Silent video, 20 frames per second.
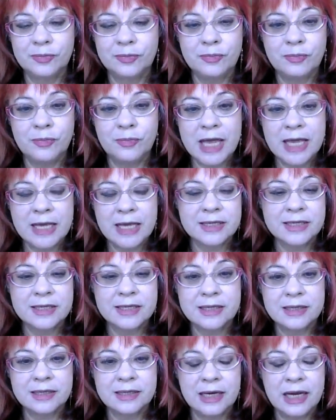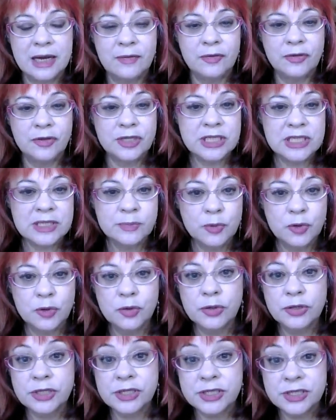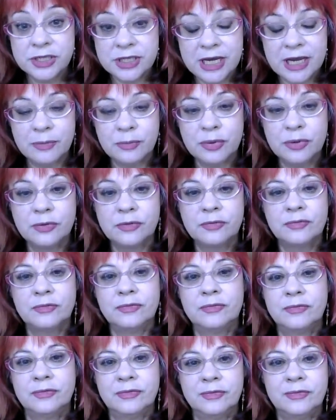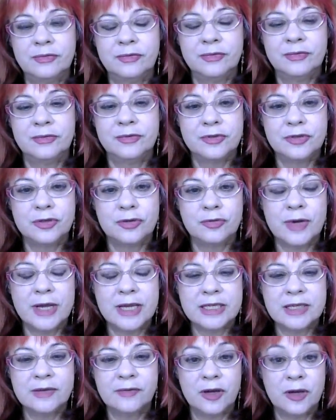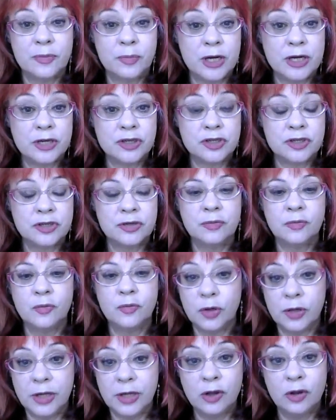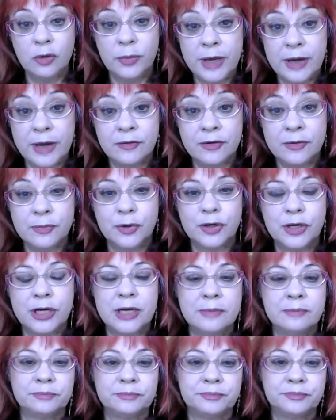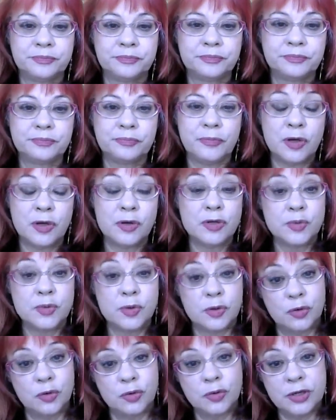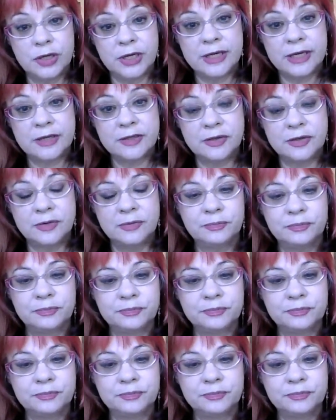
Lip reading: makes even the smallest step to raise their vibration will help everybody because we're all connected.